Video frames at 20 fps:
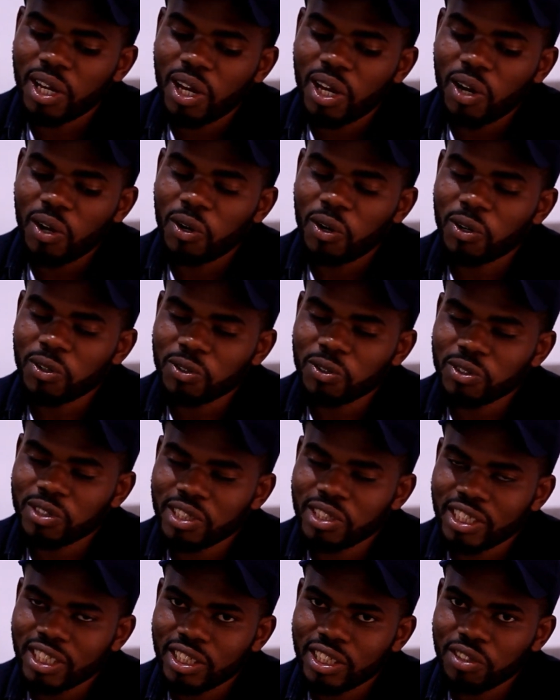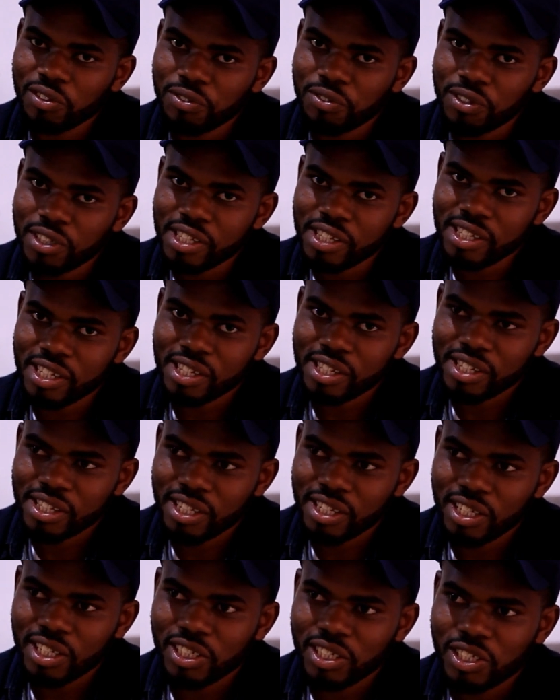on the first
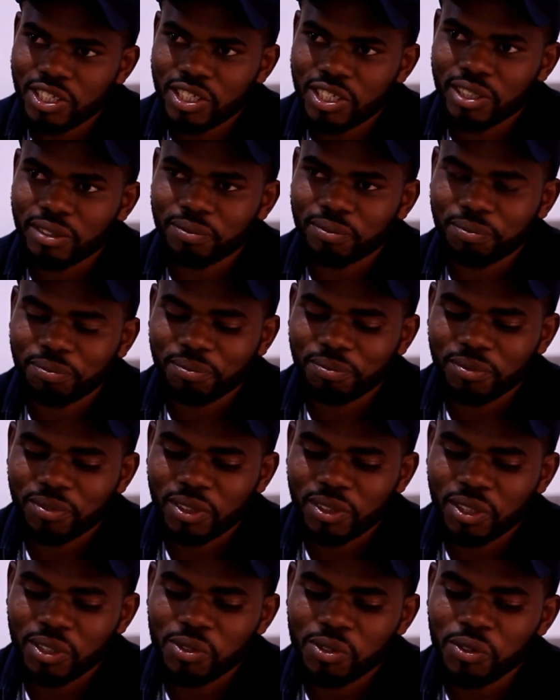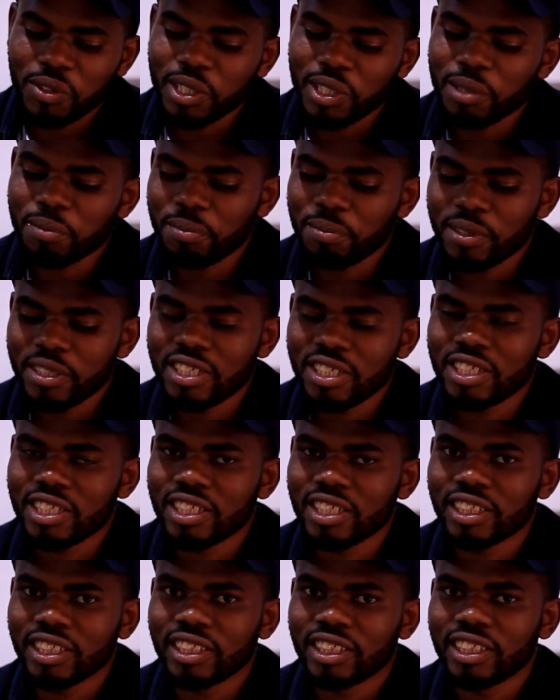stage during
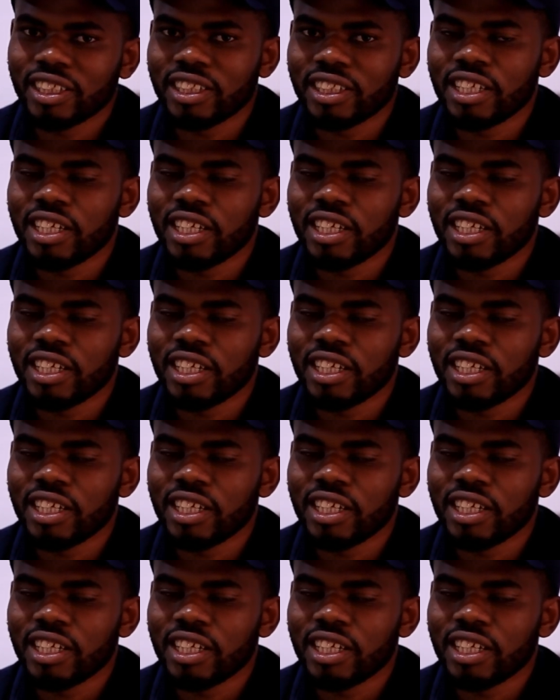pitching, they